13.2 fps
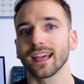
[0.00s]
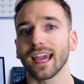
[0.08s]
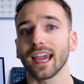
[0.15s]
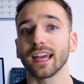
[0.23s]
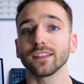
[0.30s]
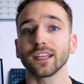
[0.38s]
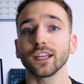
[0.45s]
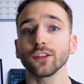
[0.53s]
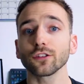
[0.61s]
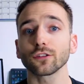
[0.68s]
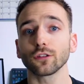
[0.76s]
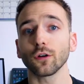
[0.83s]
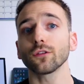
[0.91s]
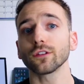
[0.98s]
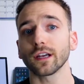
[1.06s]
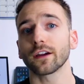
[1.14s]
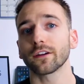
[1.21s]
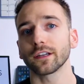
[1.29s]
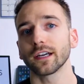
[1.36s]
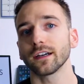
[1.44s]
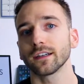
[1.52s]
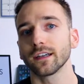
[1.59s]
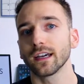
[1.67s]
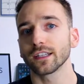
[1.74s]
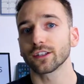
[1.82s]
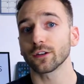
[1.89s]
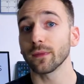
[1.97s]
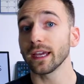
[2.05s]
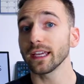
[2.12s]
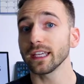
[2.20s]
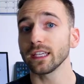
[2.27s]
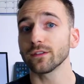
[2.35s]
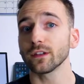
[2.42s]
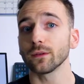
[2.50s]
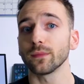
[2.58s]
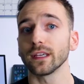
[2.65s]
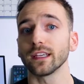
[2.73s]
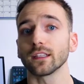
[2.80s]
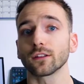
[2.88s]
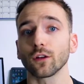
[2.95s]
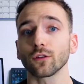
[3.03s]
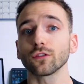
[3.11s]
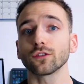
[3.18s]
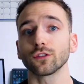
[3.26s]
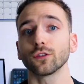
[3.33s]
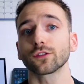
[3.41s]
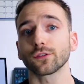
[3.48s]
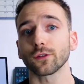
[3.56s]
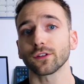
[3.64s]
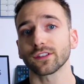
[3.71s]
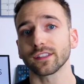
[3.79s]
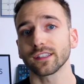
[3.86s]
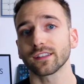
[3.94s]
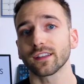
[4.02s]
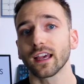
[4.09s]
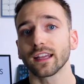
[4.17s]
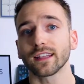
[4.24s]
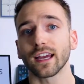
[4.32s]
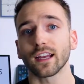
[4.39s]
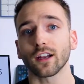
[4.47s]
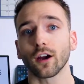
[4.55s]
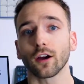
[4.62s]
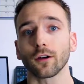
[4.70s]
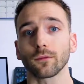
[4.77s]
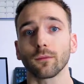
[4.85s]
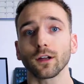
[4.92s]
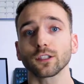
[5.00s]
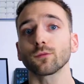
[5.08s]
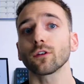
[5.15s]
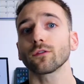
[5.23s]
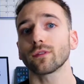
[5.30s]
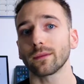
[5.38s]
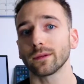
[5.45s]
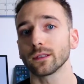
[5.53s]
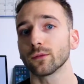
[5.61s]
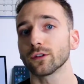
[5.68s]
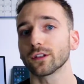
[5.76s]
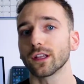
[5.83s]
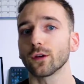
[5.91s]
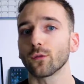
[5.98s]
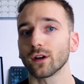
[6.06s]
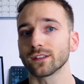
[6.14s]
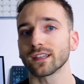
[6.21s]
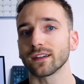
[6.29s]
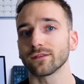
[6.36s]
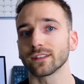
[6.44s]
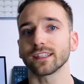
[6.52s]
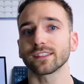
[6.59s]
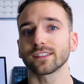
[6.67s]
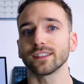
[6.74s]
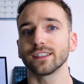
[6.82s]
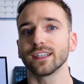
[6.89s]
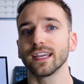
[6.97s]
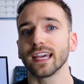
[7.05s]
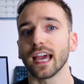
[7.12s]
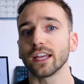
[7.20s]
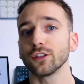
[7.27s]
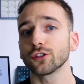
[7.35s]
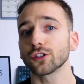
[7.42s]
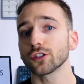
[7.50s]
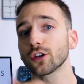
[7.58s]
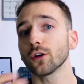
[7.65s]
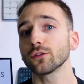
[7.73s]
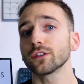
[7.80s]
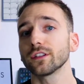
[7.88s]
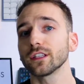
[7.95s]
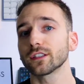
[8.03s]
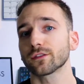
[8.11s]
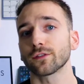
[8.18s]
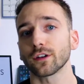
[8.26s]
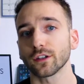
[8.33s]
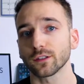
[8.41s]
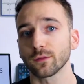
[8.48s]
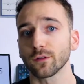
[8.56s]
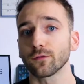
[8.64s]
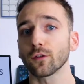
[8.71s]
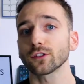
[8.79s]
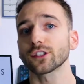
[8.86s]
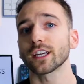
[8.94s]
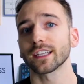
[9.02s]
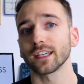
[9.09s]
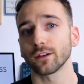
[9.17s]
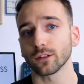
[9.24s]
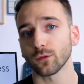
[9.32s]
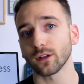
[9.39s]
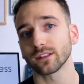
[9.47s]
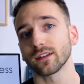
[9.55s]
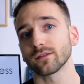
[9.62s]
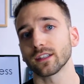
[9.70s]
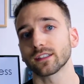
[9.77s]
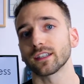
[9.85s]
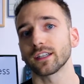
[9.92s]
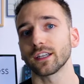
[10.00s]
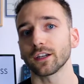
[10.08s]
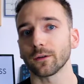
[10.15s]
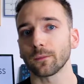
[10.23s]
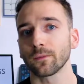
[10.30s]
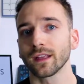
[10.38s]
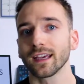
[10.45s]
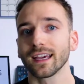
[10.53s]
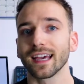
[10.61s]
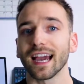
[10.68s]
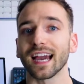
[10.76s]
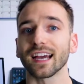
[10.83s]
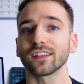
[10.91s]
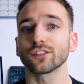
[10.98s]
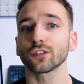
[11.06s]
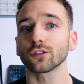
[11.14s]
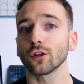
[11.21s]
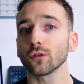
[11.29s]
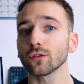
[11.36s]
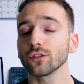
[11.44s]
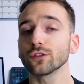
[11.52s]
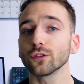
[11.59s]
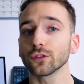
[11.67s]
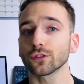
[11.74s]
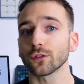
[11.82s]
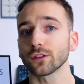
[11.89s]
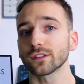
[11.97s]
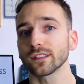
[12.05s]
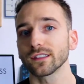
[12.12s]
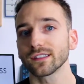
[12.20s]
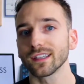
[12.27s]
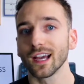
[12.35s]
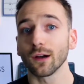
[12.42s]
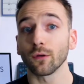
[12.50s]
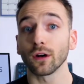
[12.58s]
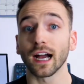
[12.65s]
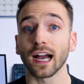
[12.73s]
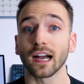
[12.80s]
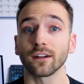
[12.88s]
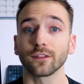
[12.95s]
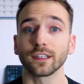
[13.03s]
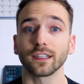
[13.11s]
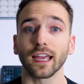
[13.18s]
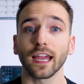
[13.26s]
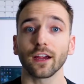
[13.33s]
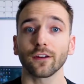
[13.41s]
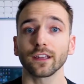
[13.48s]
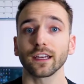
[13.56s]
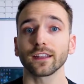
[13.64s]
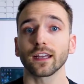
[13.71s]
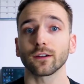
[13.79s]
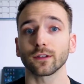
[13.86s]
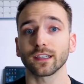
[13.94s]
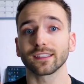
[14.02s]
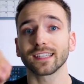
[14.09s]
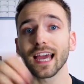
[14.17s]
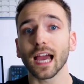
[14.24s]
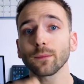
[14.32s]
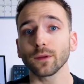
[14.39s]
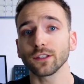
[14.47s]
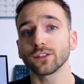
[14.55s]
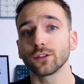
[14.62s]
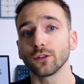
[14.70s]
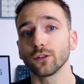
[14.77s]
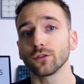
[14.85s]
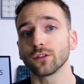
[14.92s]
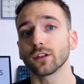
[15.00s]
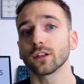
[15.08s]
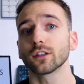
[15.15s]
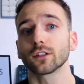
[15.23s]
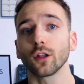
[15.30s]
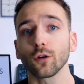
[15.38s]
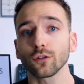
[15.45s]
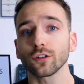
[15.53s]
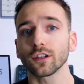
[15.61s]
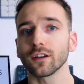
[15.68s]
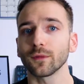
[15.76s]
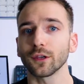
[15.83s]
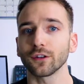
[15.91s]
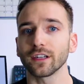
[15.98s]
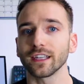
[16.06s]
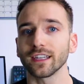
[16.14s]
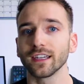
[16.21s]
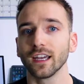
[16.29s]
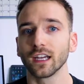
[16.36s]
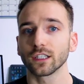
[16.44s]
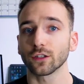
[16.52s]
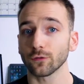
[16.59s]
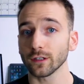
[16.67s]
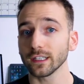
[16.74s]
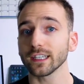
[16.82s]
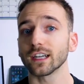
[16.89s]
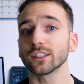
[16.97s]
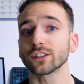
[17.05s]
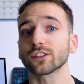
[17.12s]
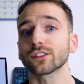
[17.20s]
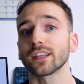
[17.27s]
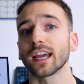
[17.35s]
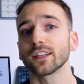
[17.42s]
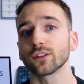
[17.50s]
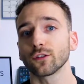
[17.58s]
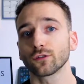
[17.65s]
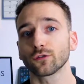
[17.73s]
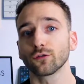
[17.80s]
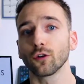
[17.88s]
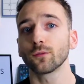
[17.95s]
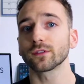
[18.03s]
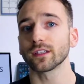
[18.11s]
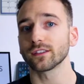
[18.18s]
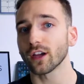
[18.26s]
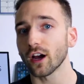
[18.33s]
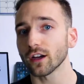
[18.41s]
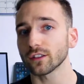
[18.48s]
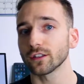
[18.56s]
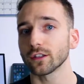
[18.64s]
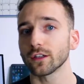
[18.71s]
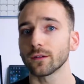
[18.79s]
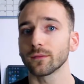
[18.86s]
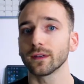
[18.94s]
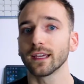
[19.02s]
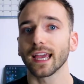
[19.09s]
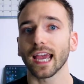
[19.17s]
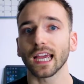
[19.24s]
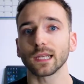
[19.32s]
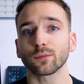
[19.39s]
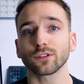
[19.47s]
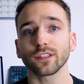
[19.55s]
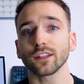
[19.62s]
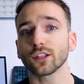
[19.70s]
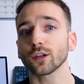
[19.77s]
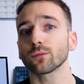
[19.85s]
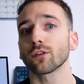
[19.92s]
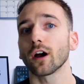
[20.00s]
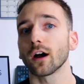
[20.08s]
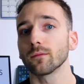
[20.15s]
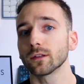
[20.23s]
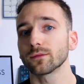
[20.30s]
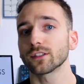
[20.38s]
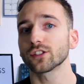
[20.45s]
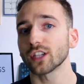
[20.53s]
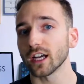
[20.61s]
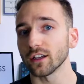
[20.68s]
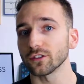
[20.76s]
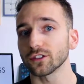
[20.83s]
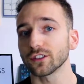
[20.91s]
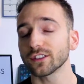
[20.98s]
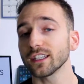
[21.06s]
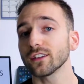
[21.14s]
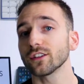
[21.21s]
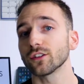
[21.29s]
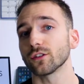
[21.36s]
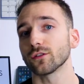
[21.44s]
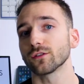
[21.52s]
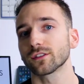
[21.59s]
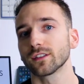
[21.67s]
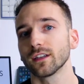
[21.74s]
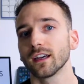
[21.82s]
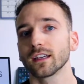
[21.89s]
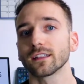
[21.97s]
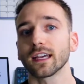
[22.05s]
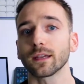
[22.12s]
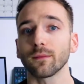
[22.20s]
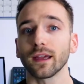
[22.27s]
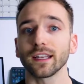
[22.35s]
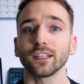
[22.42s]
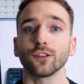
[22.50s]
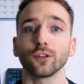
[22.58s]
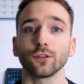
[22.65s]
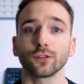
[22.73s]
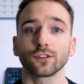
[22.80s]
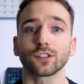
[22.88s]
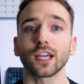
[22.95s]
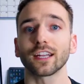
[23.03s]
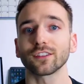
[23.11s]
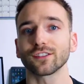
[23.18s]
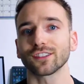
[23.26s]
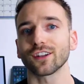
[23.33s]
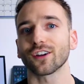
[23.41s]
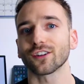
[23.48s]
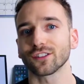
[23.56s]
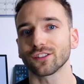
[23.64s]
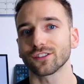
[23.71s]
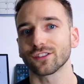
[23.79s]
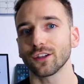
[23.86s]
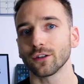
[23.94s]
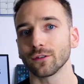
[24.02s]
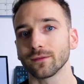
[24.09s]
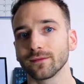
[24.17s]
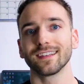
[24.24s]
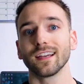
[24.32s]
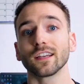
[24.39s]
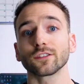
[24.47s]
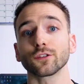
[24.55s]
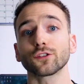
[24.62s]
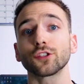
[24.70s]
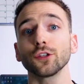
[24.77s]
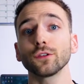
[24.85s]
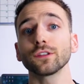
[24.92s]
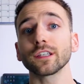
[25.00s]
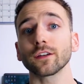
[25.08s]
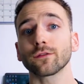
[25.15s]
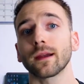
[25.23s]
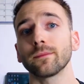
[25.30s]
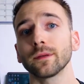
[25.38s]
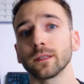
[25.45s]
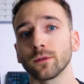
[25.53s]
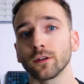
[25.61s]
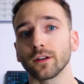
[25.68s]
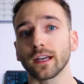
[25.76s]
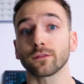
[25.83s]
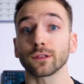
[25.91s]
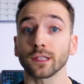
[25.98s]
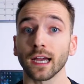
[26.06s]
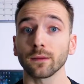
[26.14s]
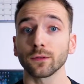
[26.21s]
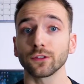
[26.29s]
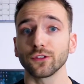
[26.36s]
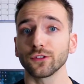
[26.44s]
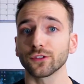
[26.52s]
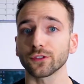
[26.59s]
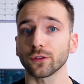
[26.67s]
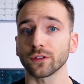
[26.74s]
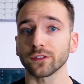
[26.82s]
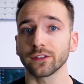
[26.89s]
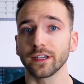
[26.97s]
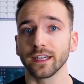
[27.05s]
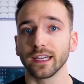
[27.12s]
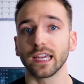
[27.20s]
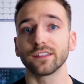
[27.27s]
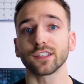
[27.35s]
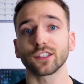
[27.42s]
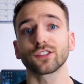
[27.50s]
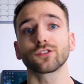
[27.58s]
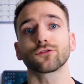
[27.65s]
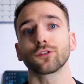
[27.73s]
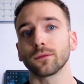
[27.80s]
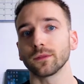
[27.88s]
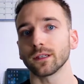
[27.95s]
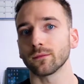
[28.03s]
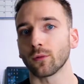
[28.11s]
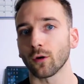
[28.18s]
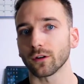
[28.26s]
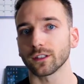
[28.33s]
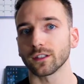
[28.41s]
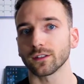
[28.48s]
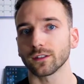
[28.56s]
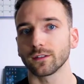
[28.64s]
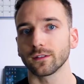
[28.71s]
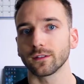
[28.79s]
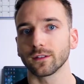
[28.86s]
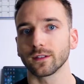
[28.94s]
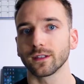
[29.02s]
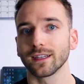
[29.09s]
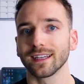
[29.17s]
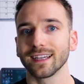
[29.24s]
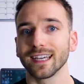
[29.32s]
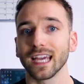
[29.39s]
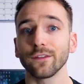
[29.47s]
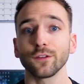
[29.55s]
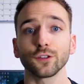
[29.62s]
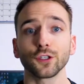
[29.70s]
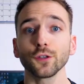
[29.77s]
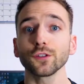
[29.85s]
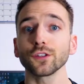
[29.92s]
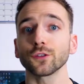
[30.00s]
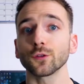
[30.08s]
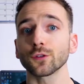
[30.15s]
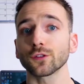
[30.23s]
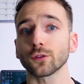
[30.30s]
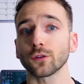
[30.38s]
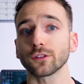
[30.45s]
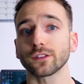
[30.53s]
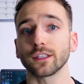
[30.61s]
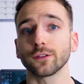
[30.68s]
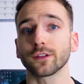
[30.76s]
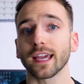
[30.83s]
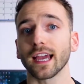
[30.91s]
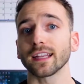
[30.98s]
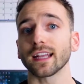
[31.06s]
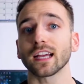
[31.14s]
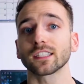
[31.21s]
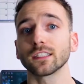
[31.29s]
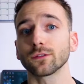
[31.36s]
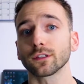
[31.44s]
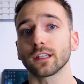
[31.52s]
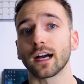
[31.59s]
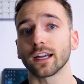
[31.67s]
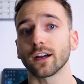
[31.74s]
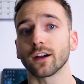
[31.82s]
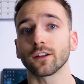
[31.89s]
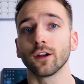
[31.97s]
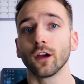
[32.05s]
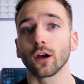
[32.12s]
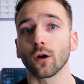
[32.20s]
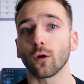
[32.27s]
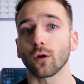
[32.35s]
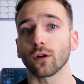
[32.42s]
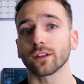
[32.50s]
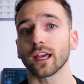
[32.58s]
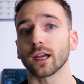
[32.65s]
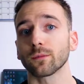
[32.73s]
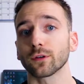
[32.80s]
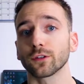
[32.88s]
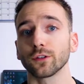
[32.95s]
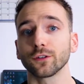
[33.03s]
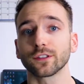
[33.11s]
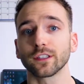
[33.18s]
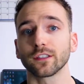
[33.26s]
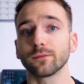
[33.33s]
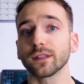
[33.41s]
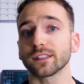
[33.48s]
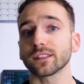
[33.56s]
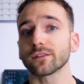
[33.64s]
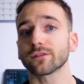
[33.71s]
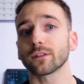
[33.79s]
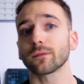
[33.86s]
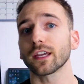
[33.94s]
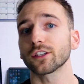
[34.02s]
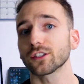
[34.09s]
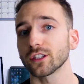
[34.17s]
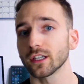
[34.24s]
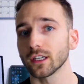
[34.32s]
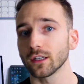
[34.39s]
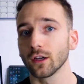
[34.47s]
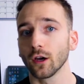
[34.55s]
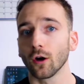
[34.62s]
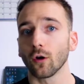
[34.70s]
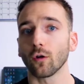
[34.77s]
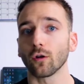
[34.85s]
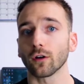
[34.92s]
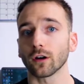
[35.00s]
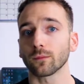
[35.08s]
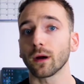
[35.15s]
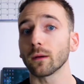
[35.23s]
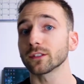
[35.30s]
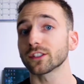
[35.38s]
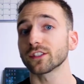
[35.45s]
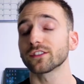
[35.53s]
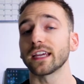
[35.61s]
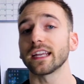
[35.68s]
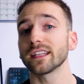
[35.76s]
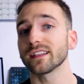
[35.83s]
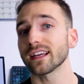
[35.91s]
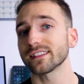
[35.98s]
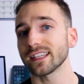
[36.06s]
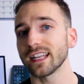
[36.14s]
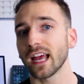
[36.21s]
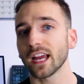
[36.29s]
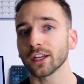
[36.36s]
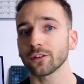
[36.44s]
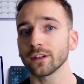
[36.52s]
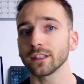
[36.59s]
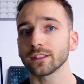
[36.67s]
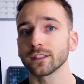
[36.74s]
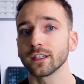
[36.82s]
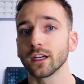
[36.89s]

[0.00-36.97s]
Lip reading: And in your local area, there may even be local news sources that are much more reputable than the ones I've listed, and you should go to these first before checking out the ones I've listed here, as your local news sources will have an area that can tap into the local community to really understand those groups and talk to them and present their problems and challenges in the news, like many news channels and articles do. So choosing a reputable and reliable news source is extremely important. If you choose a news source that you can't actually rely on, or that produces misinformation or publishes data that's inaccurate,